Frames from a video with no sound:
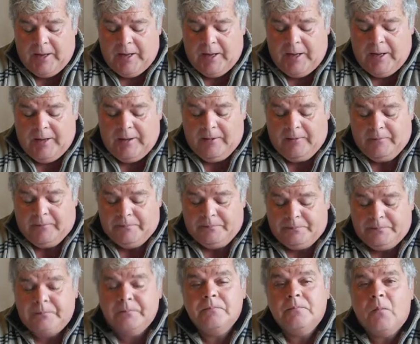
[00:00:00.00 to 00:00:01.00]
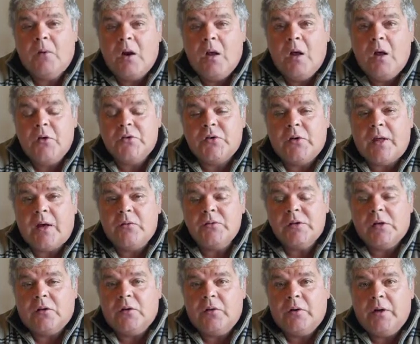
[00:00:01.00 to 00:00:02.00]
So that was
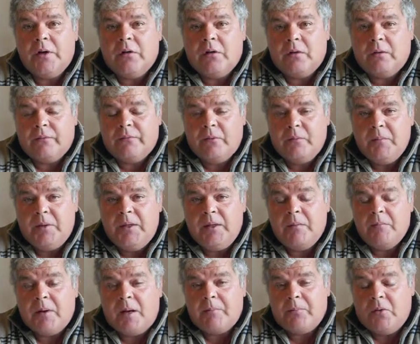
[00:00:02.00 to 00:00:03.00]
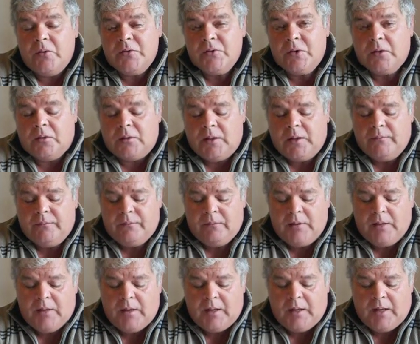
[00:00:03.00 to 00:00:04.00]
a learning curve for me in my personal life,
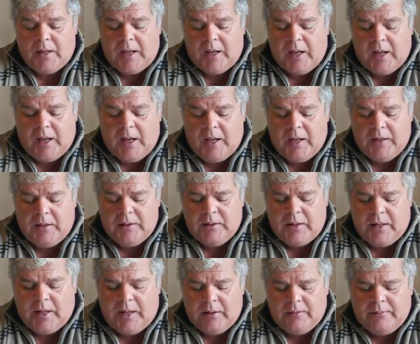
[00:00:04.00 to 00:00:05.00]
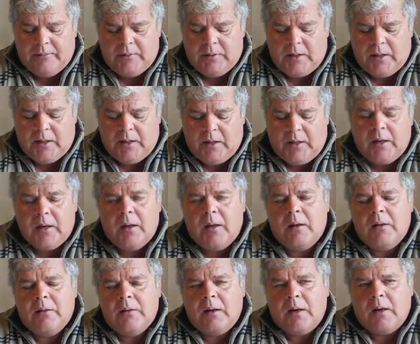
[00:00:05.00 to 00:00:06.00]
and
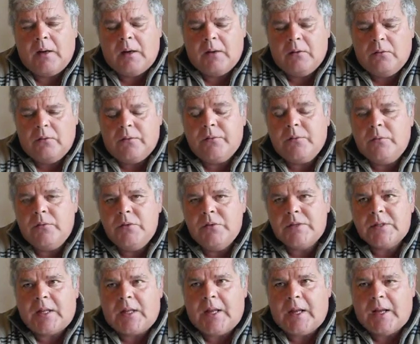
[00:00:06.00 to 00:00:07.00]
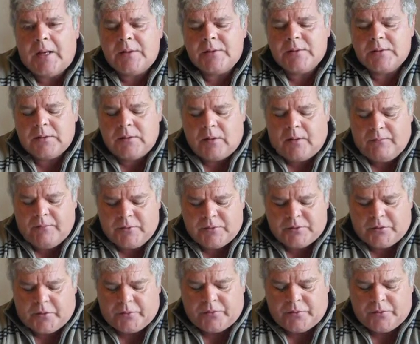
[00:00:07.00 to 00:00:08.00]
I learned through this class of
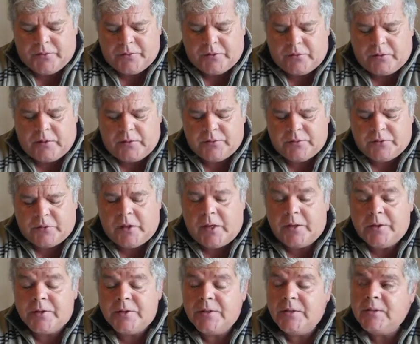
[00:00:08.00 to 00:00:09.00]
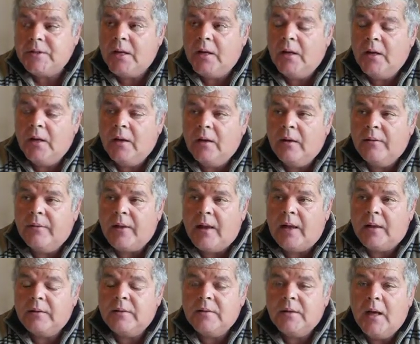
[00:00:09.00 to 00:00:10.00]
instructional strategies
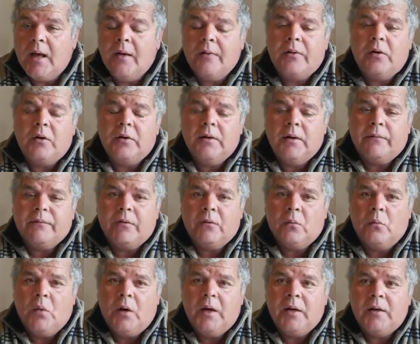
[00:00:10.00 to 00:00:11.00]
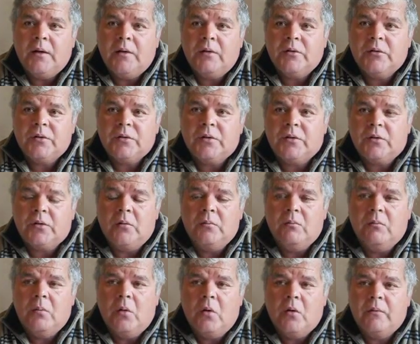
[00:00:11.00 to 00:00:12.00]
that there are different ways to
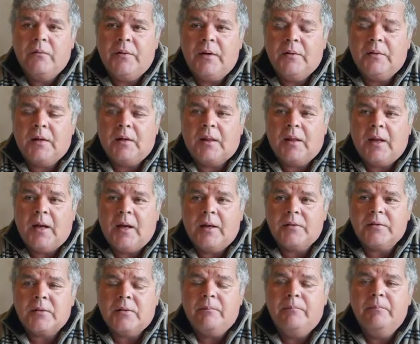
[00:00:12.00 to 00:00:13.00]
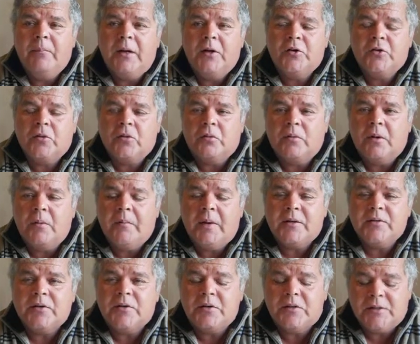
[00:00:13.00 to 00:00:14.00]
motivate the class, to make sure the
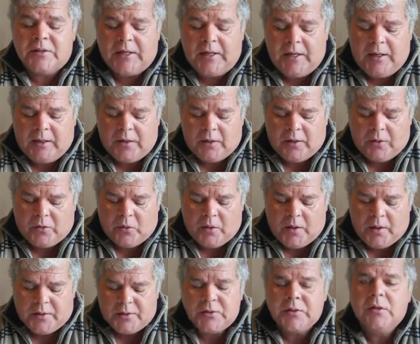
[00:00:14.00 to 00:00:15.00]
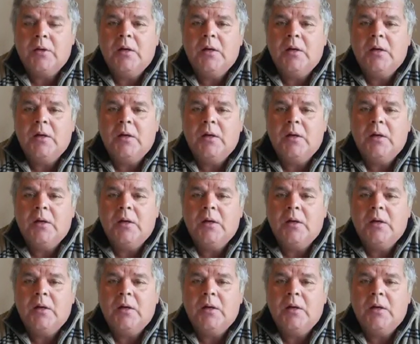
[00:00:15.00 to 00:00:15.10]
message is getting across.